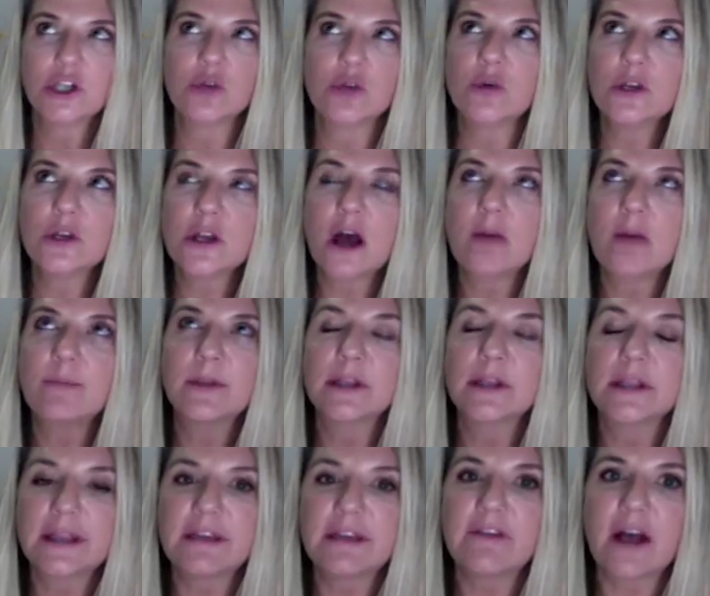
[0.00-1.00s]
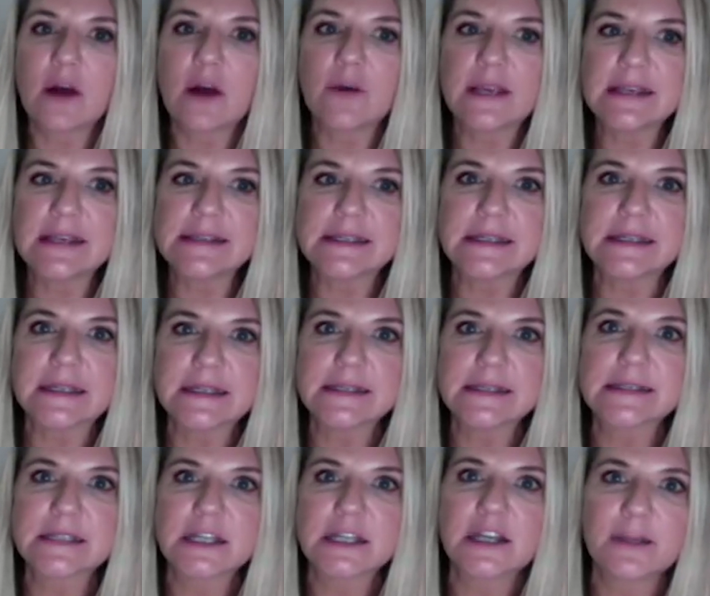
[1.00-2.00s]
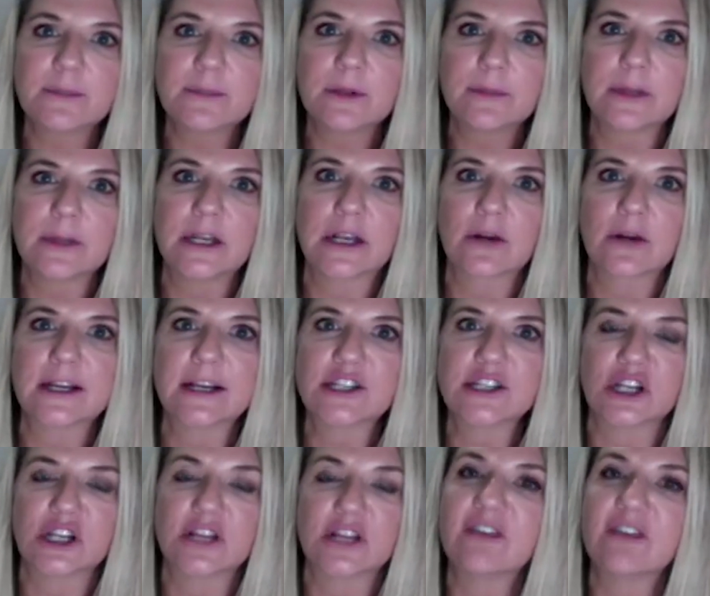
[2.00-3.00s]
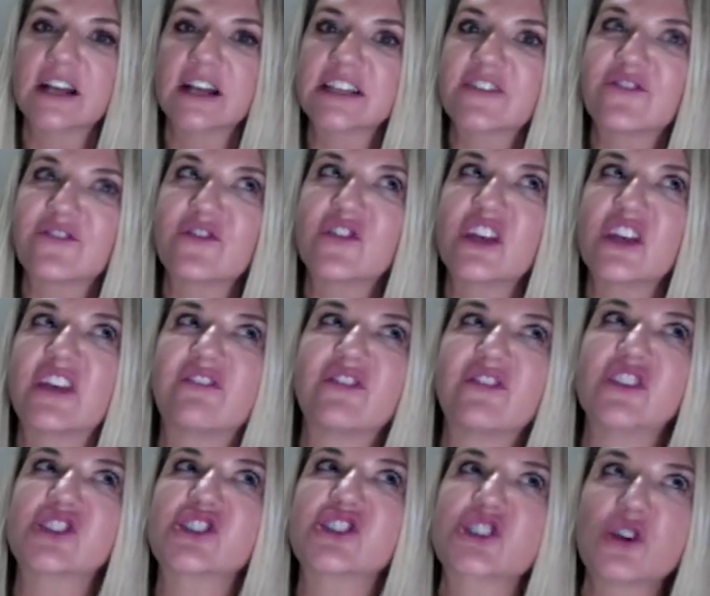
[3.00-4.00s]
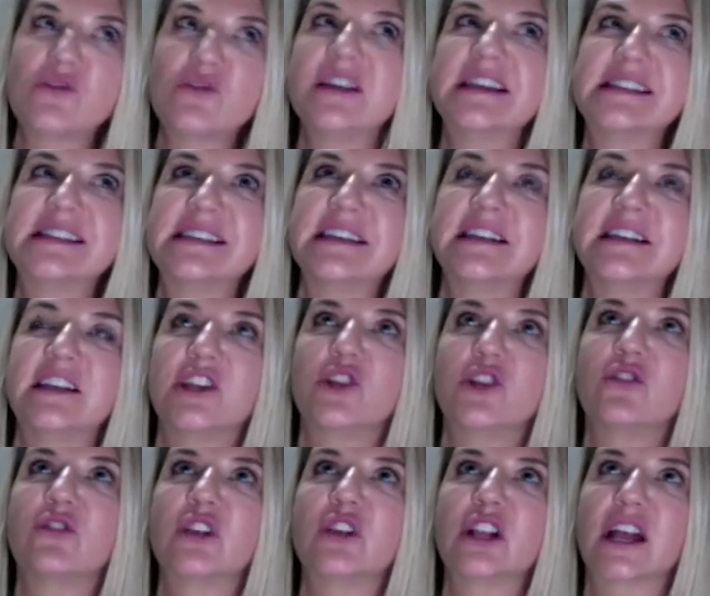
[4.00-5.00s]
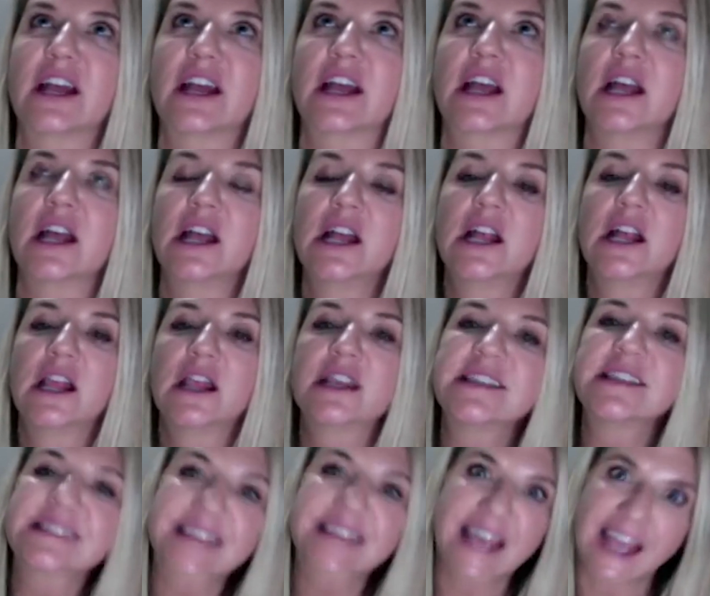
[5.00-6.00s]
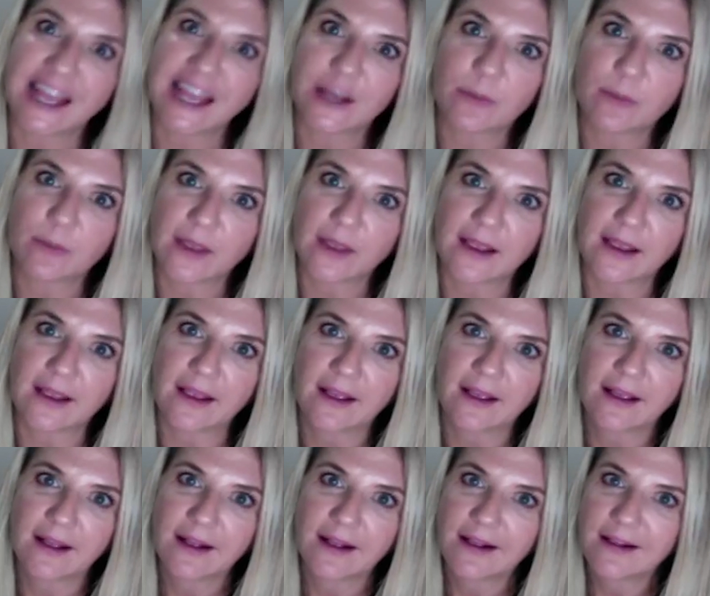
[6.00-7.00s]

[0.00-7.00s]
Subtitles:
You would not believe how easy it is to implement narration. In fact, it feels so easy that you feel like this can't be